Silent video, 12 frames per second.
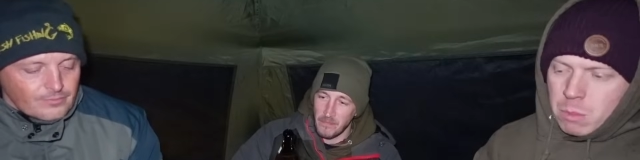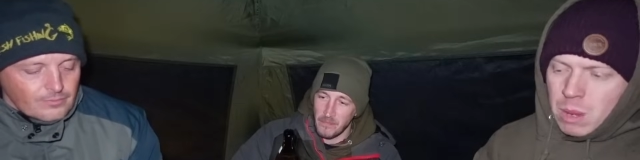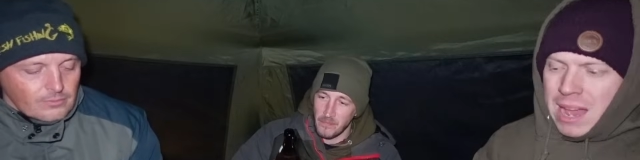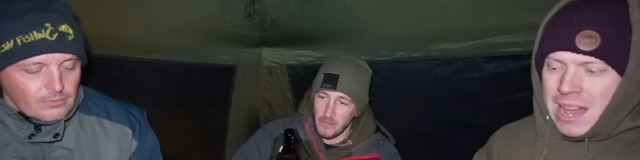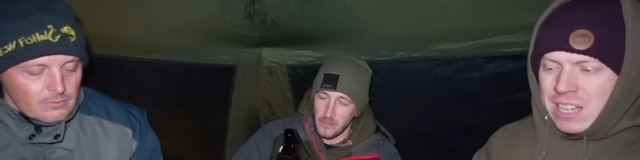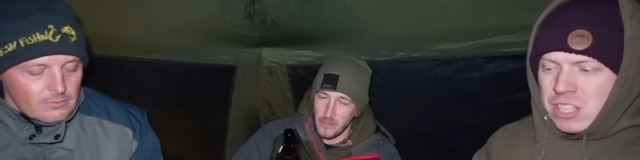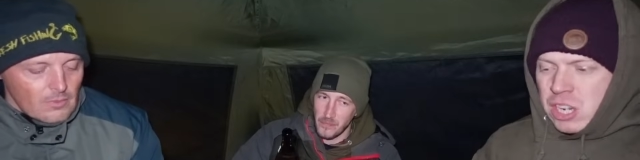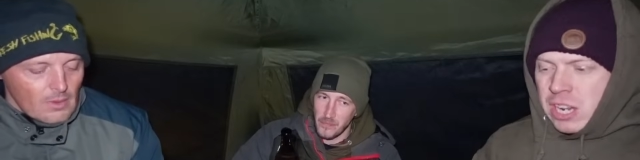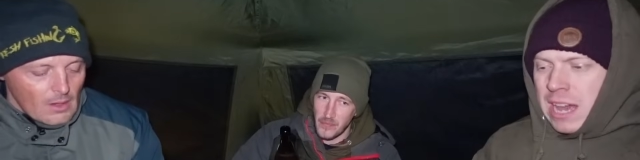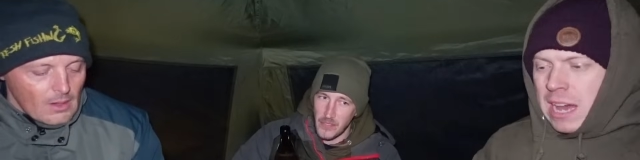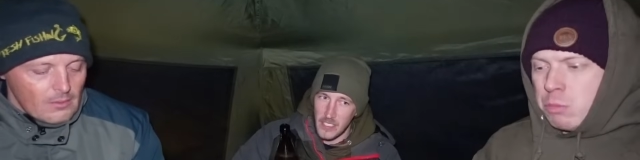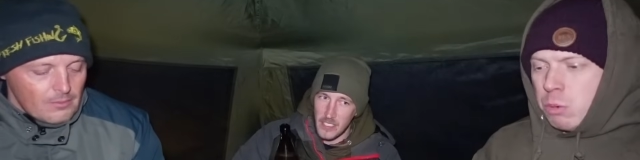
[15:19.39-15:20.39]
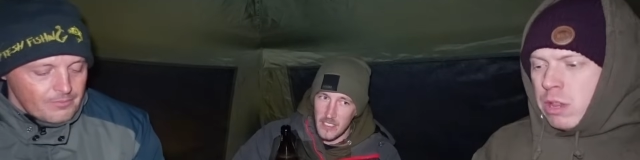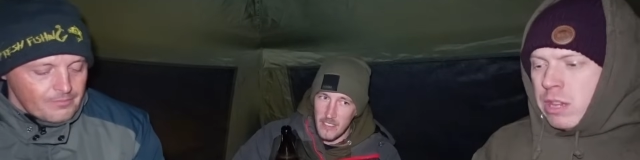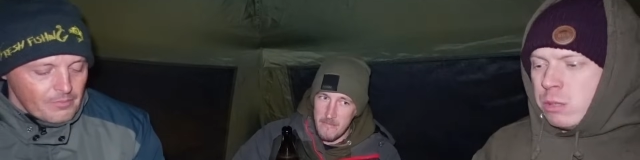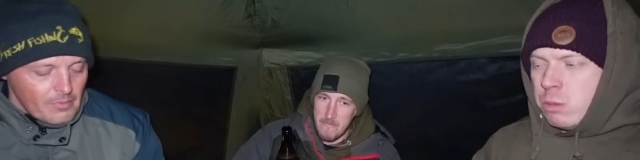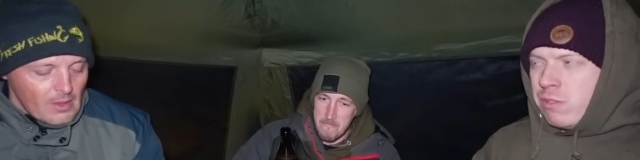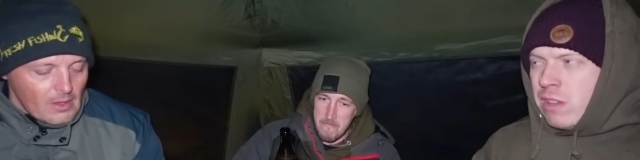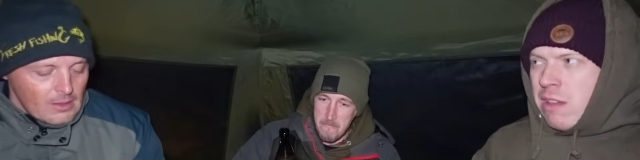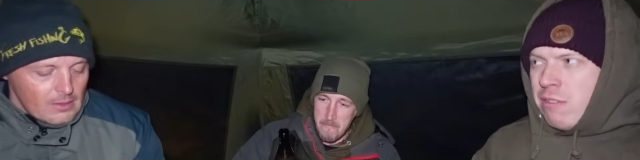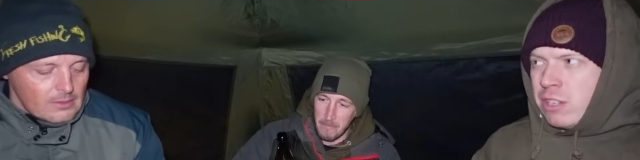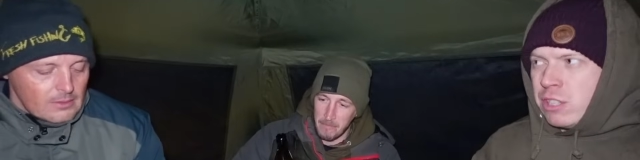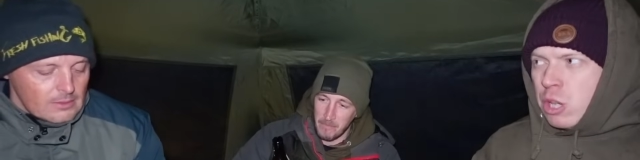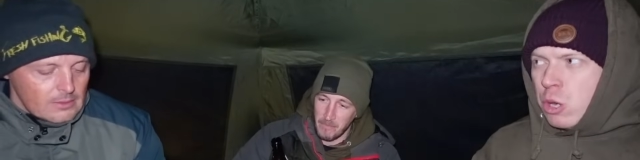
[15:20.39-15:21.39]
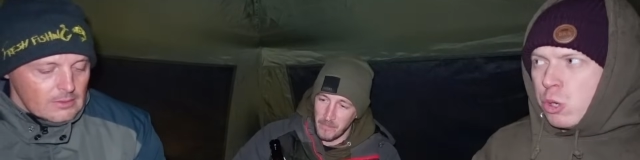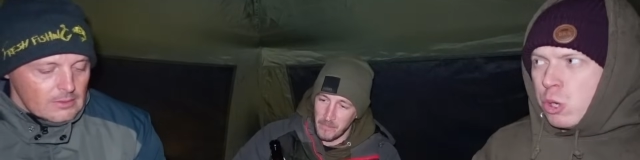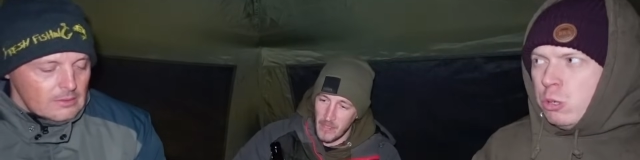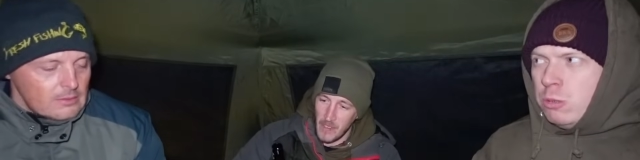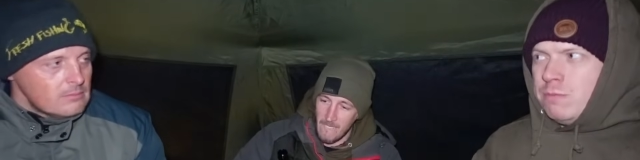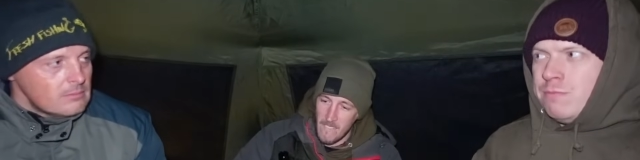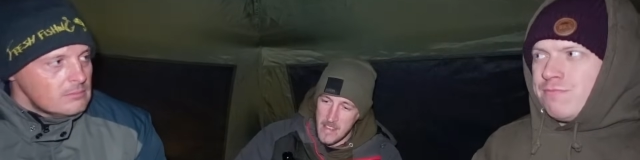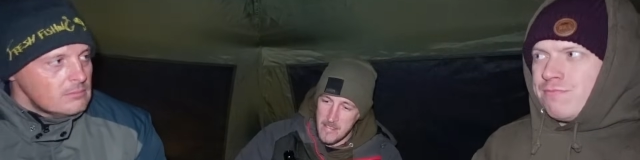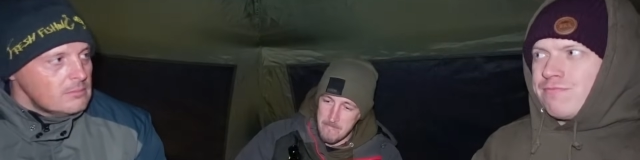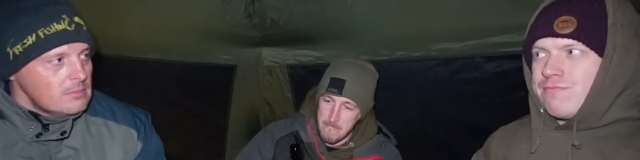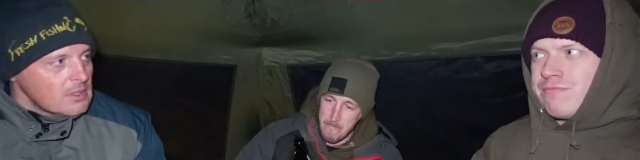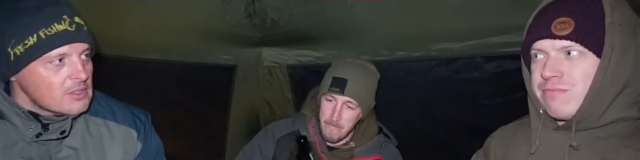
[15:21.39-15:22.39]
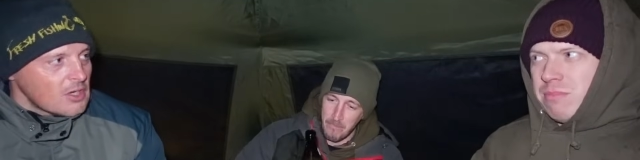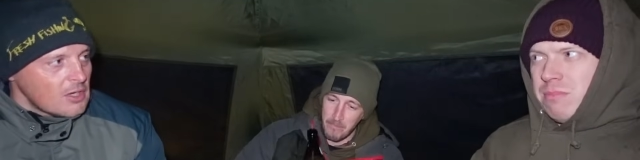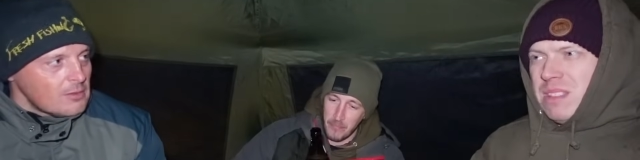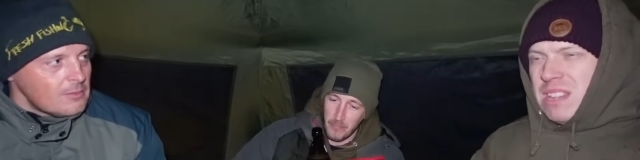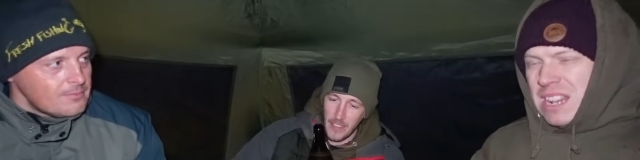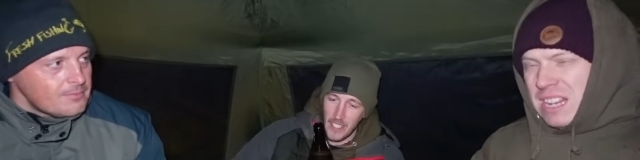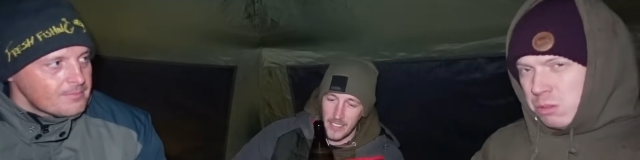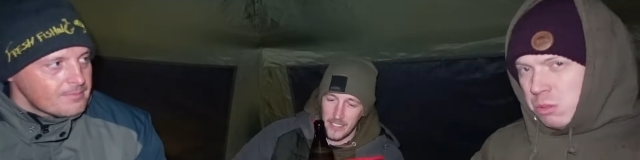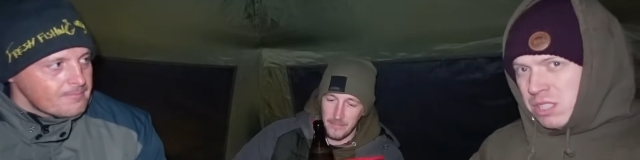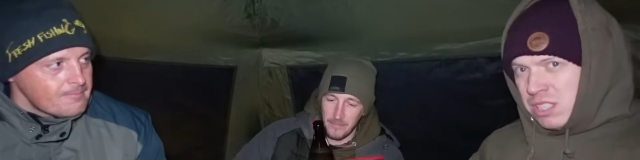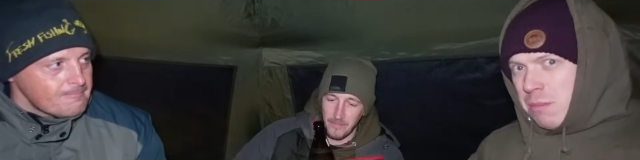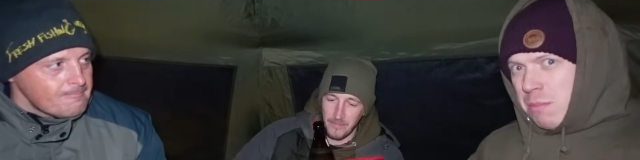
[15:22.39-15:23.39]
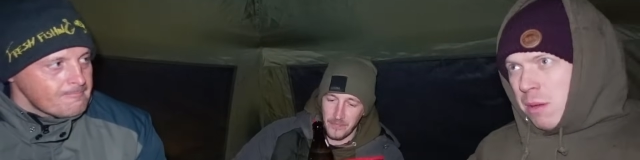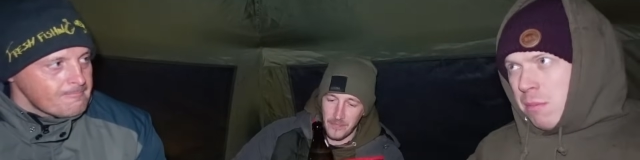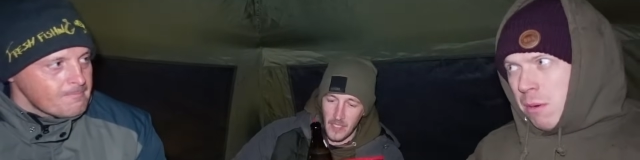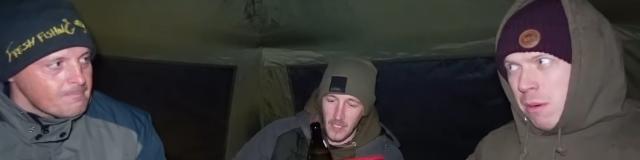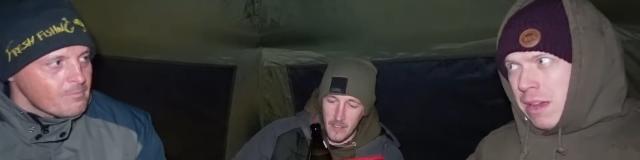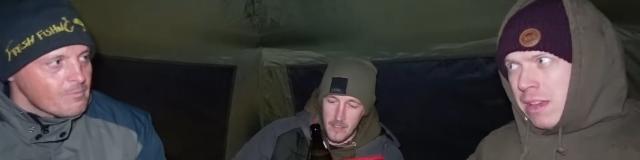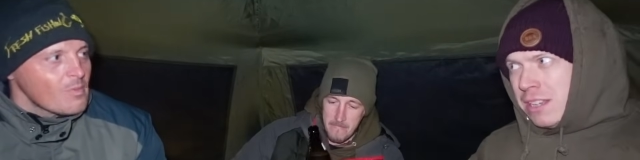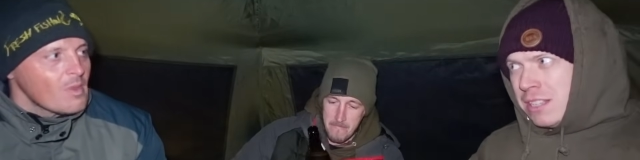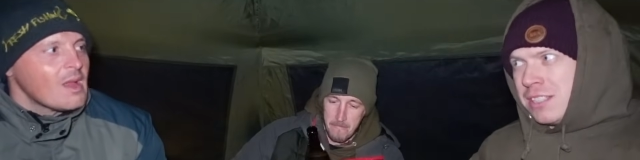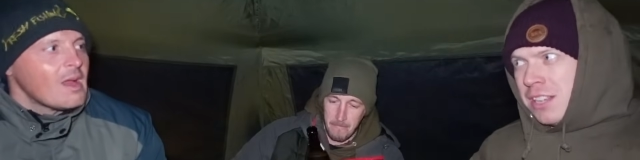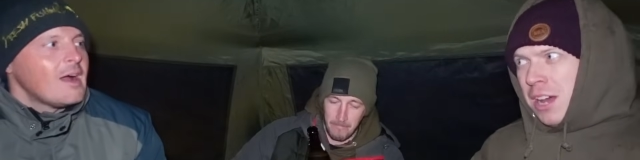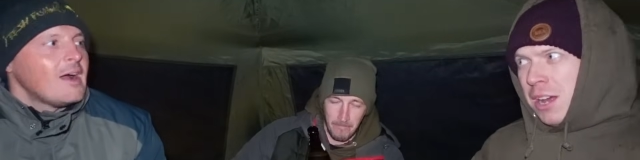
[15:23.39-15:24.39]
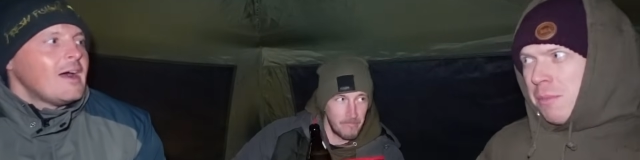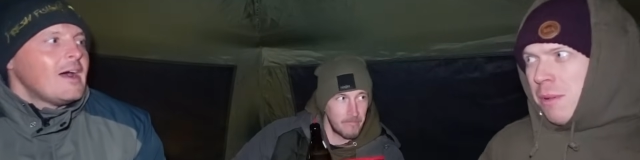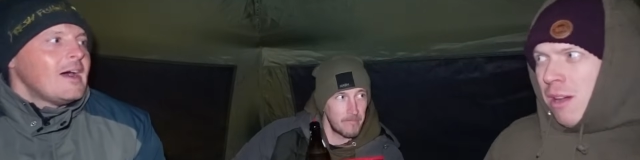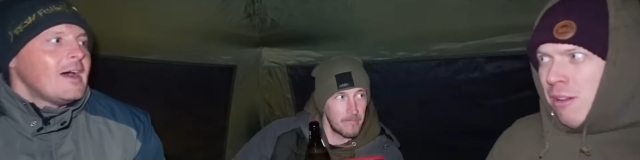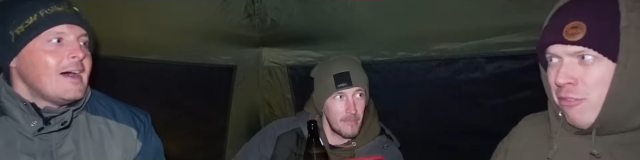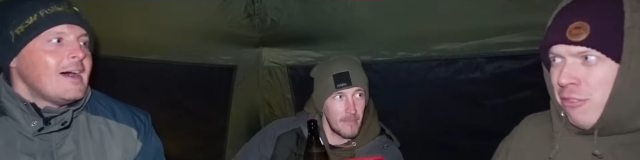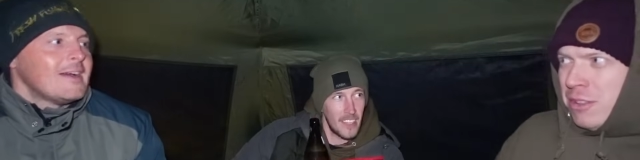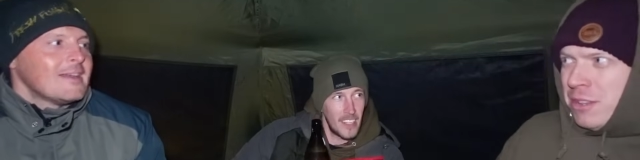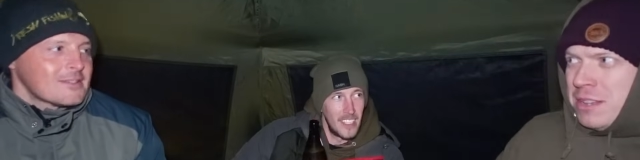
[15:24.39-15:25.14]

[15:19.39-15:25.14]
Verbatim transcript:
Speaker 1: I actually had one of these with Dave at the social. Did you? That's what sent me on my way. Started uh, me off.